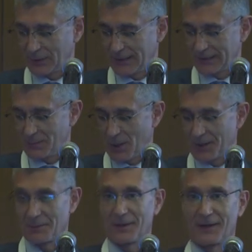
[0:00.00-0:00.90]
like the
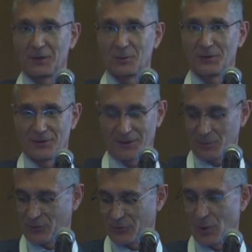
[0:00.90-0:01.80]
bottom panel with
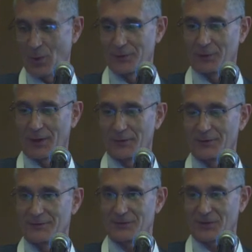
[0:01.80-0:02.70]
snow on the ground.
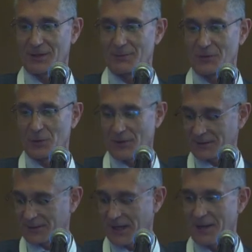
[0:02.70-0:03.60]
It's time of year that
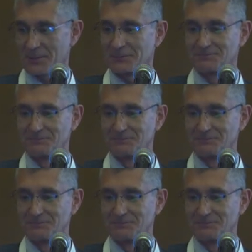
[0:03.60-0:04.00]
can happen.